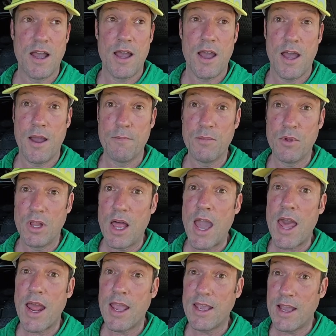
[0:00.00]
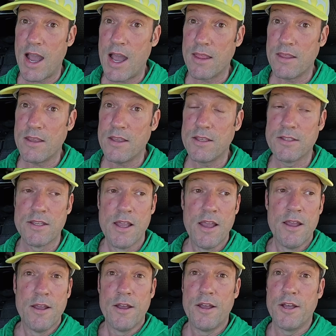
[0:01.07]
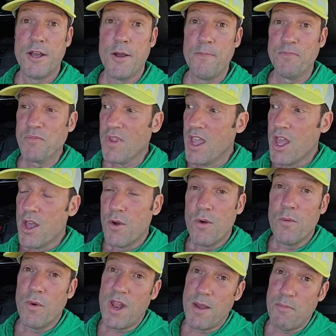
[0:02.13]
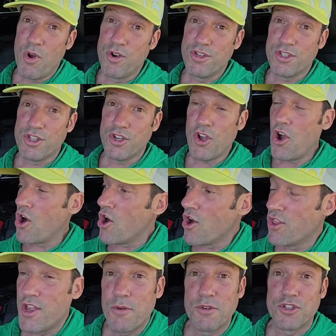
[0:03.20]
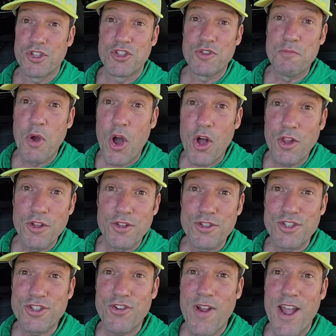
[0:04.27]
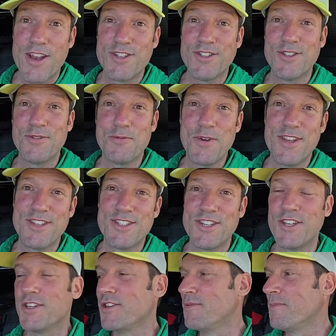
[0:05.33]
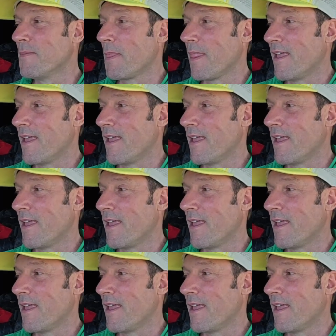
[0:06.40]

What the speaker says: I'm glad I got these. When I purchased the car, there was a small little scratch on the windshield.